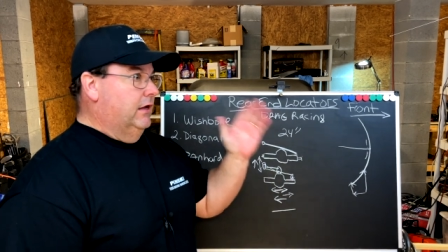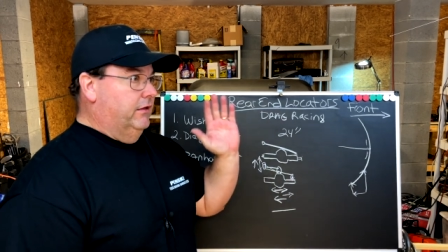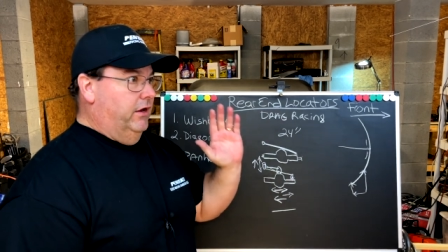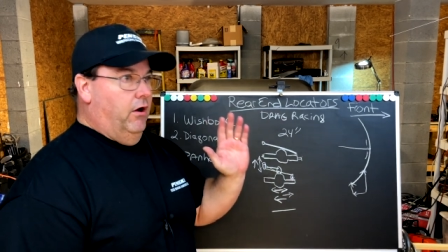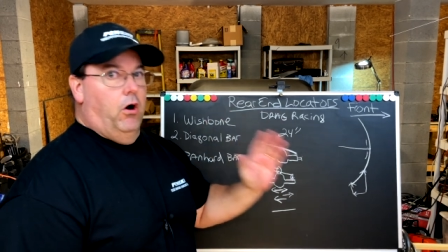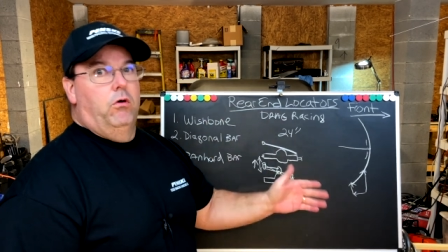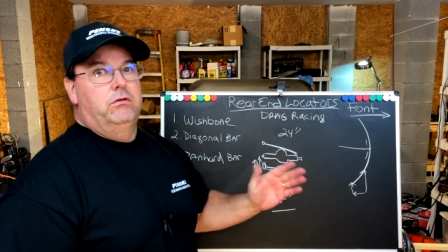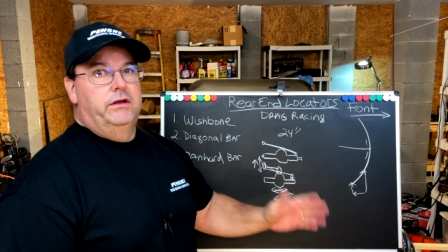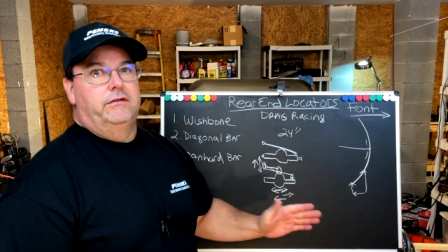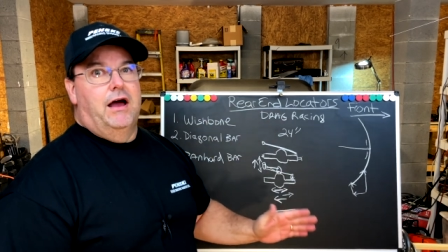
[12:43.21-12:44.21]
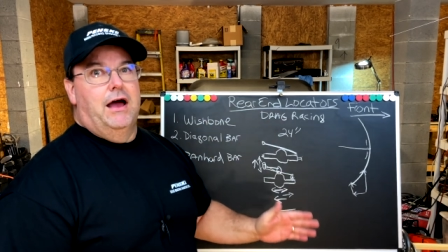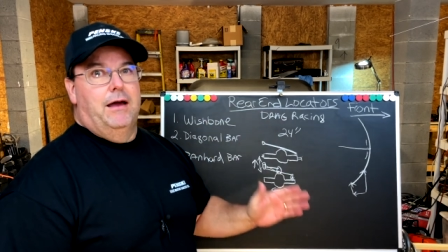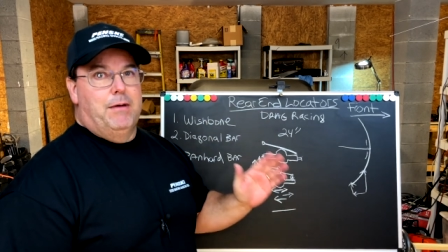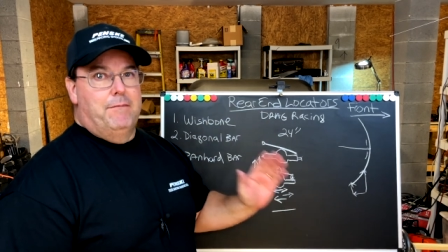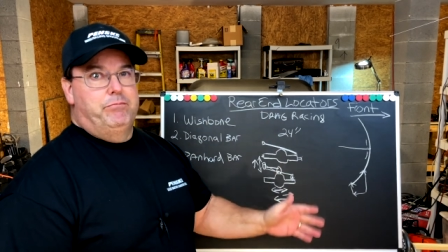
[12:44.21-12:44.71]
The only
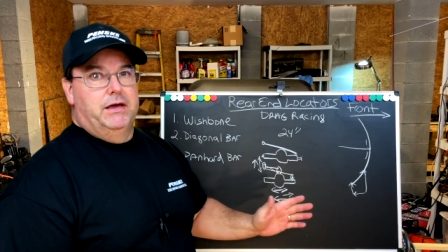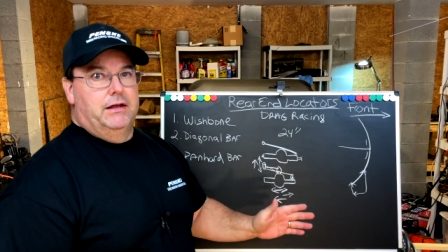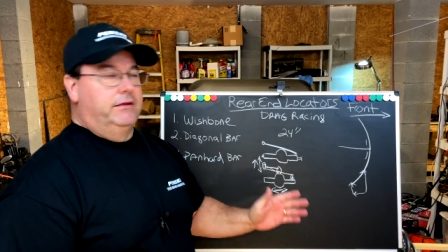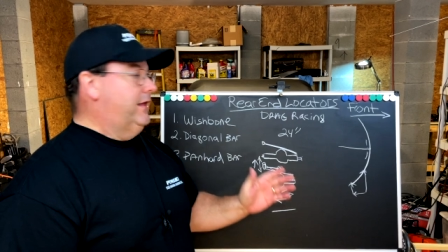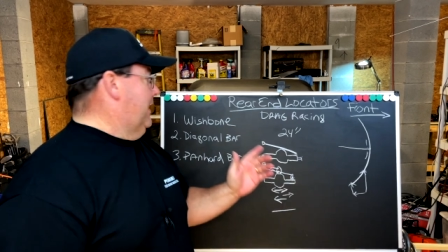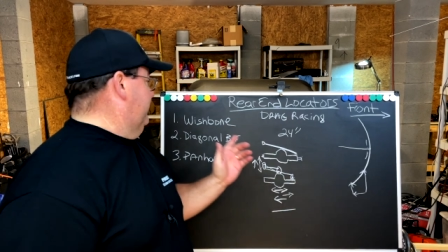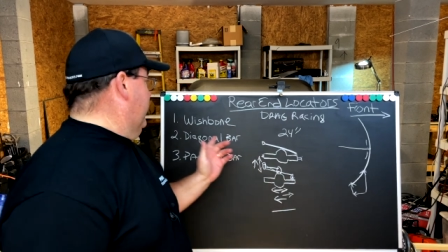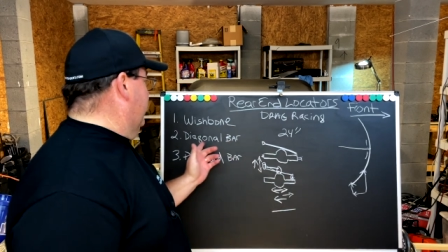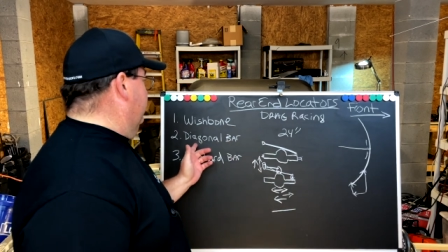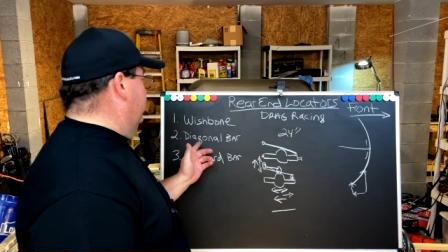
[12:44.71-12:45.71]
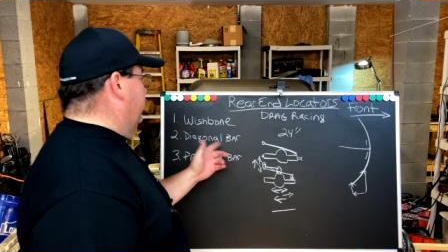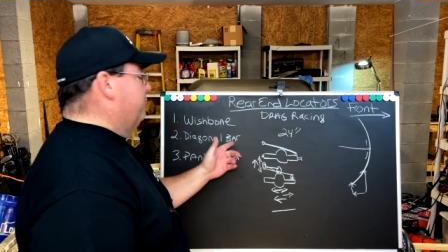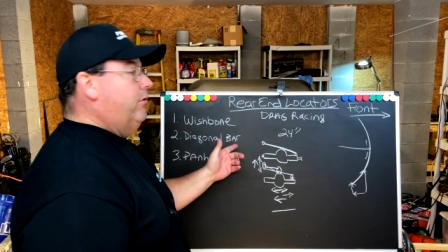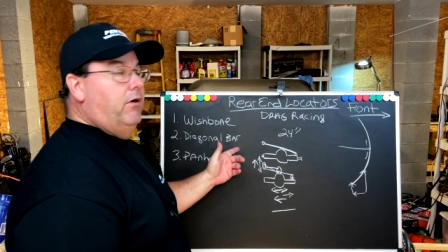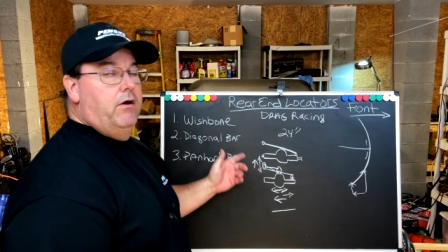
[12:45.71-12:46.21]
time I bent that diagonal
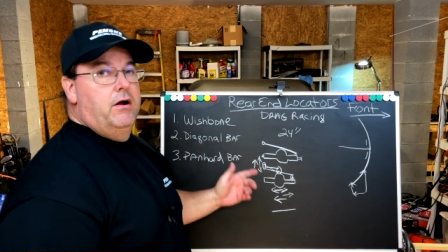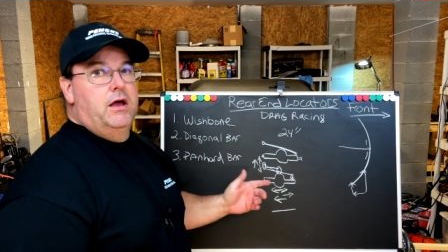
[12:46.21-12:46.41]
link bar